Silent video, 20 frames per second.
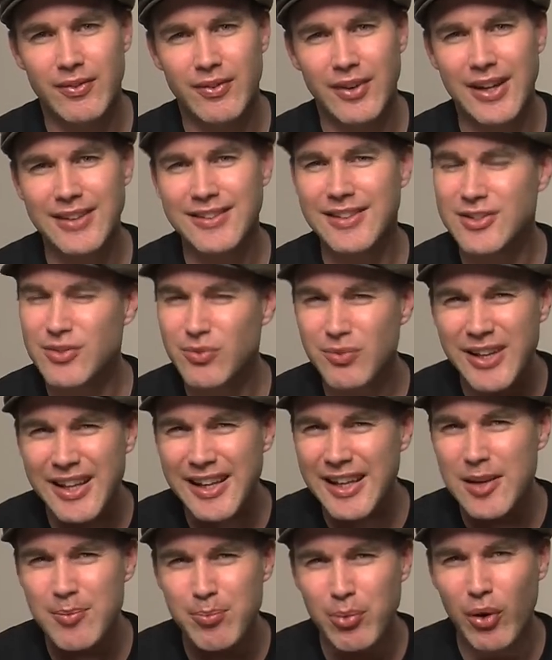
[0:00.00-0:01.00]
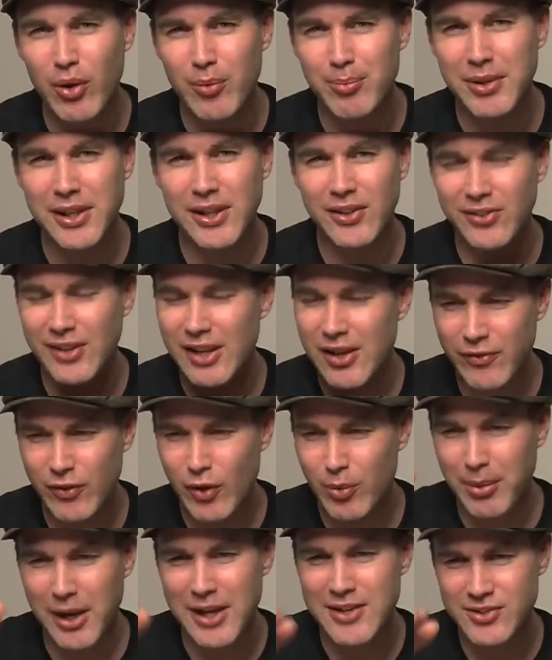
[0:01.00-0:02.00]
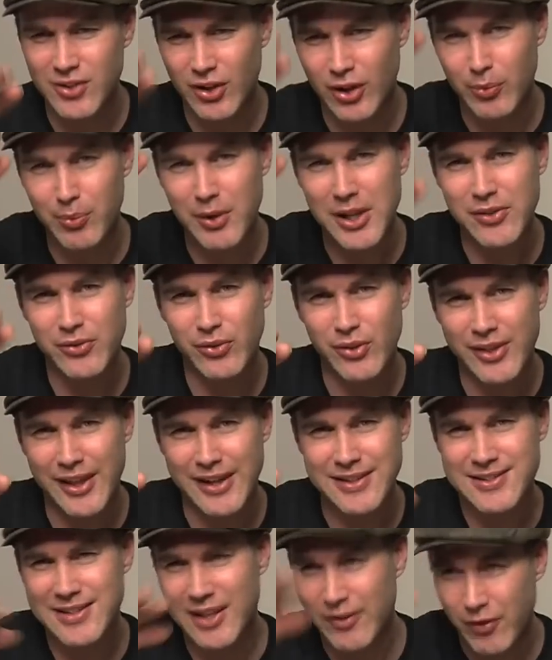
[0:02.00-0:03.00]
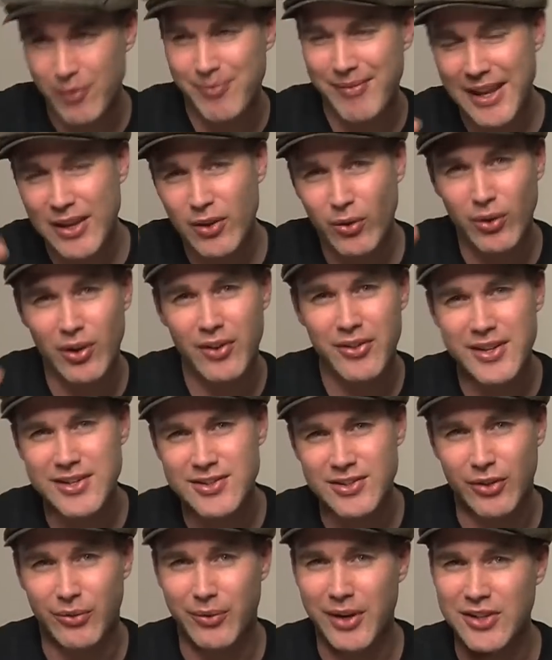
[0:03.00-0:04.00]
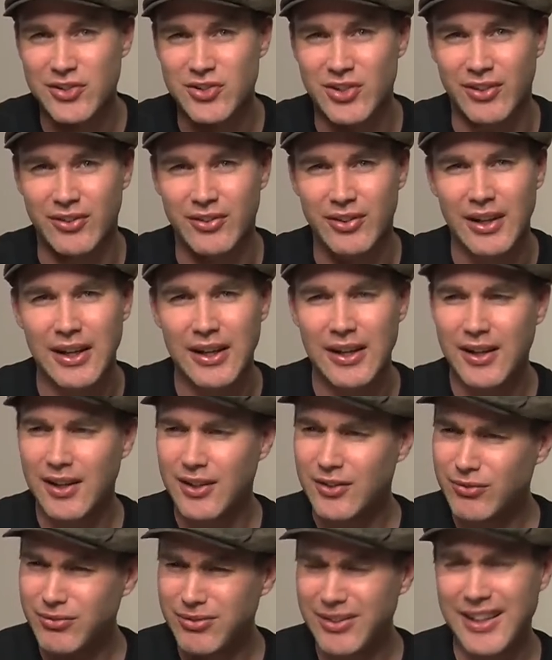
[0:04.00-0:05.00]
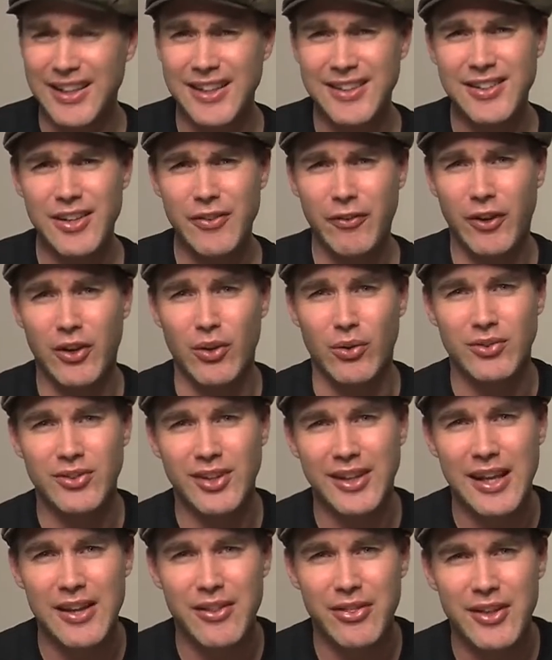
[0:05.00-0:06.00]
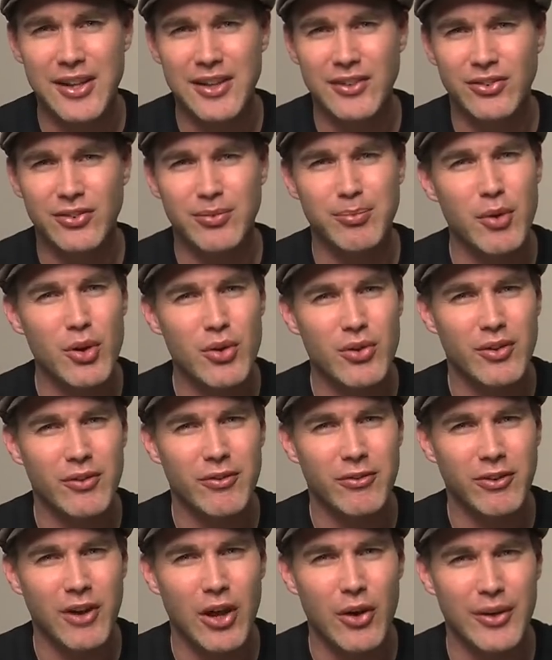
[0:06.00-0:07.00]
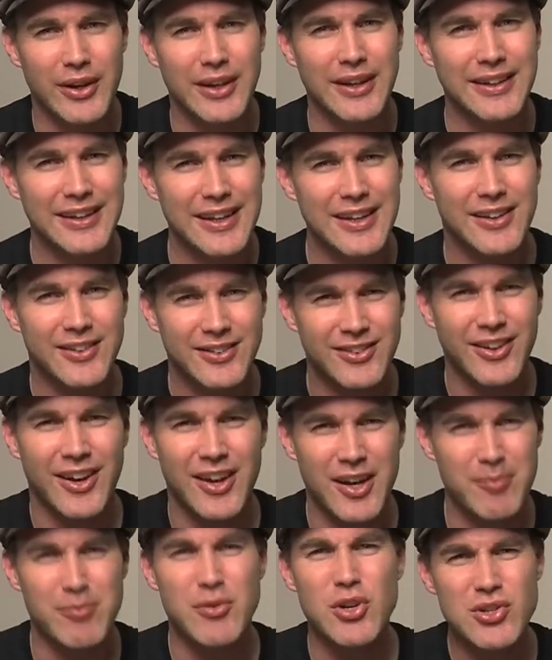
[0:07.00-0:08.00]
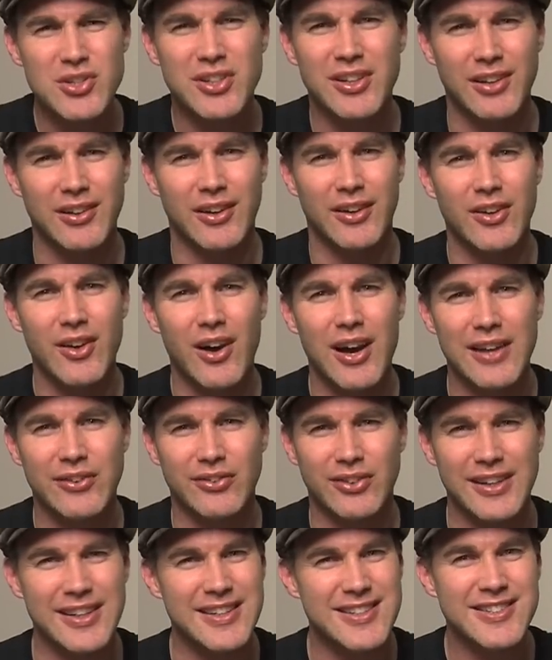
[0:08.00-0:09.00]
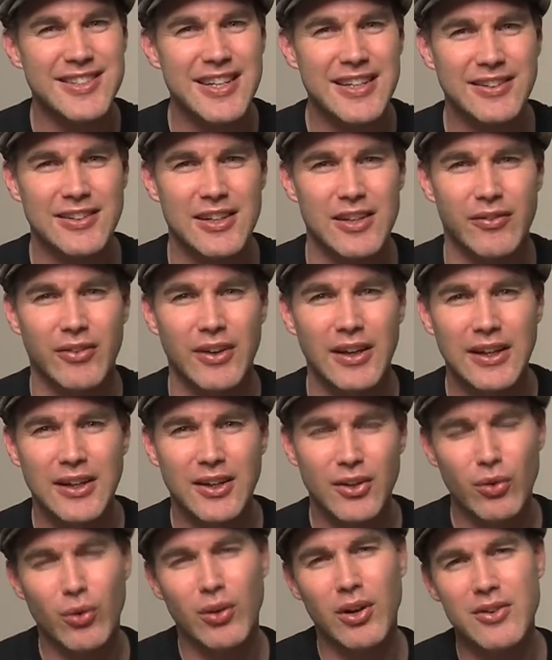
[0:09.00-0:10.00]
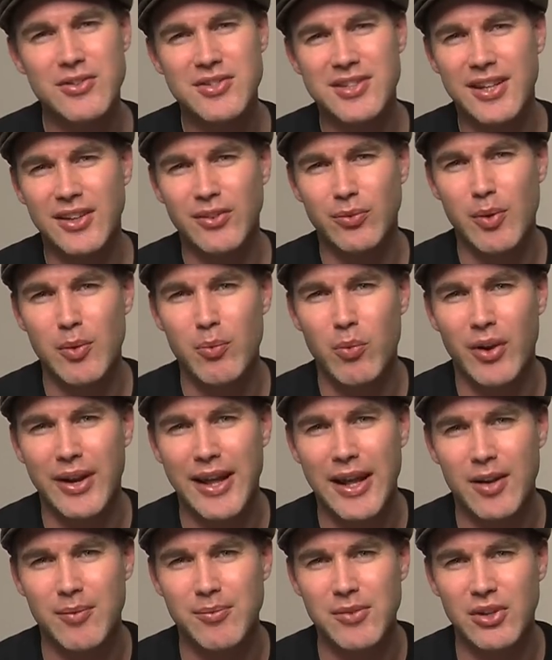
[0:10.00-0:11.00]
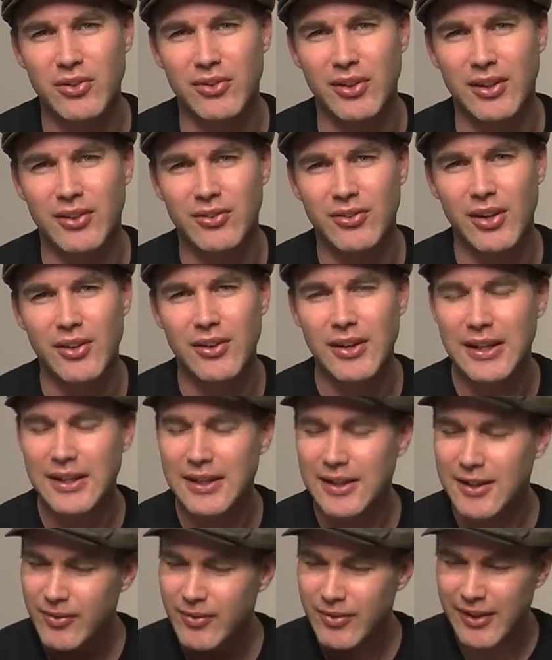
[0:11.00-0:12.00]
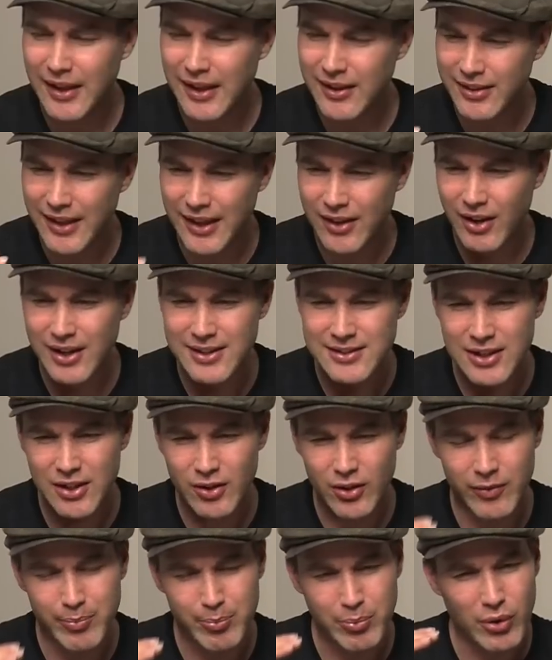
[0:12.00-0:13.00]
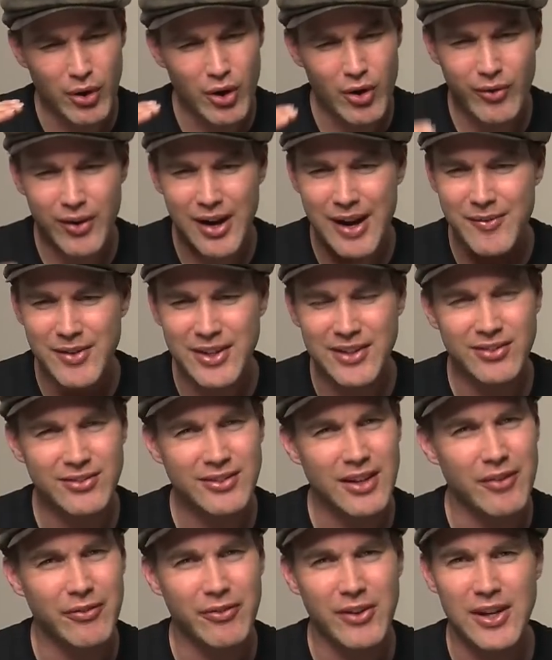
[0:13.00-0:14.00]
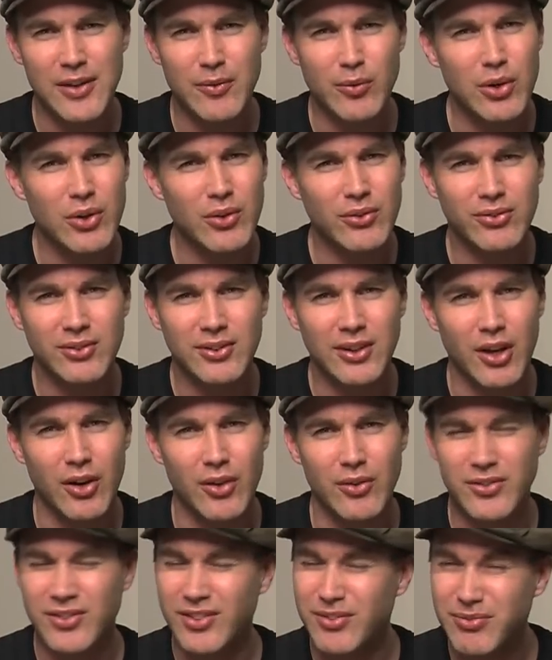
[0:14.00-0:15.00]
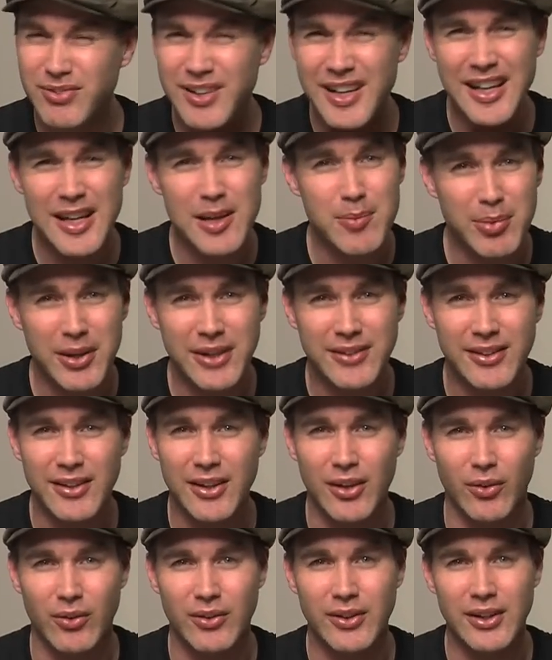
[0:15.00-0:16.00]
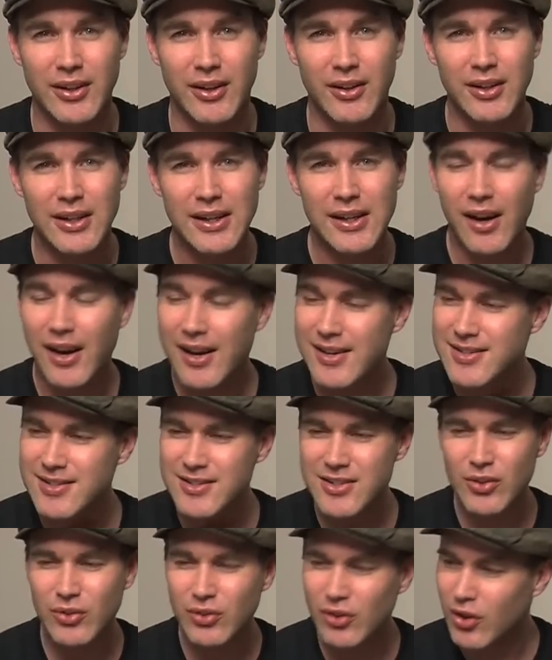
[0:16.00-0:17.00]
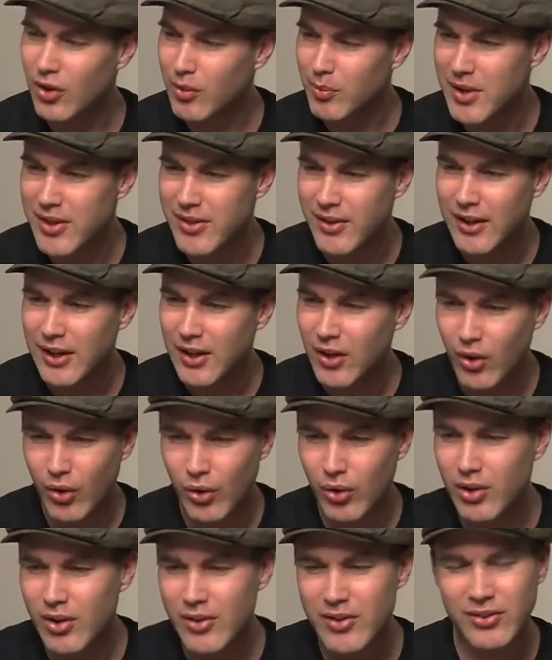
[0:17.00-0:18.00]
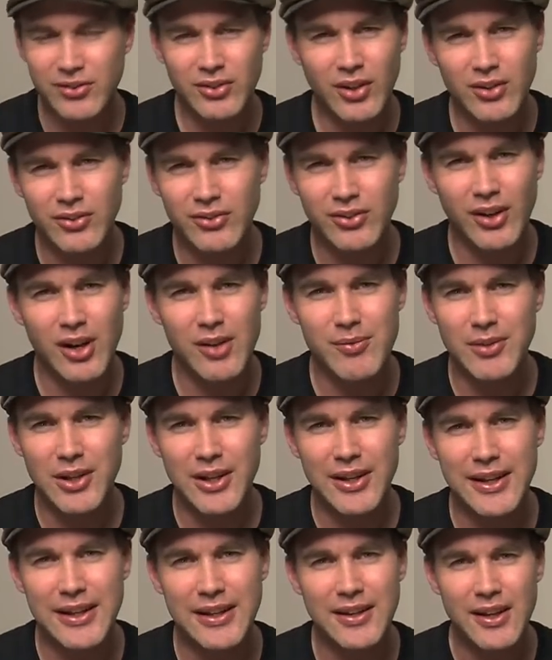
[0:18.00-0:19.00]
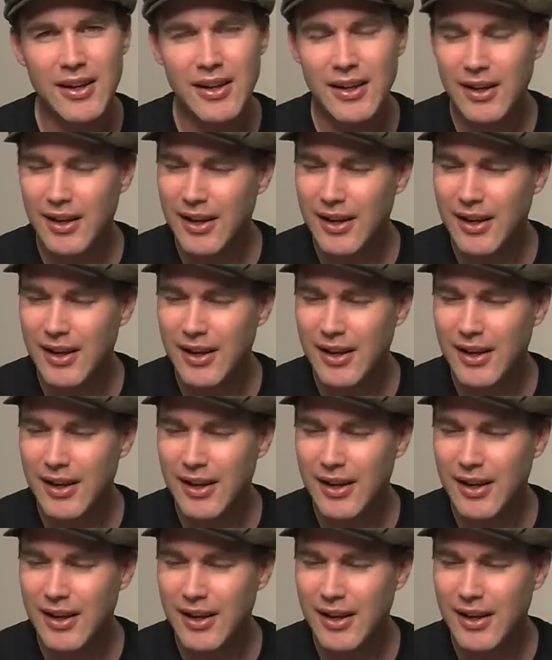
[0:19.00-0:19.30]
Right? That's really important, because if your brain's got to read through that stuff and make all of these corrections, it's really difficult to get things smooth and flowing and get it kind of musical and nice and instinctive and all those things we want out of music. So that idea of programming stuff in real slow, it's a really big deal, you know. I still do it with all of the songs that I'm learning.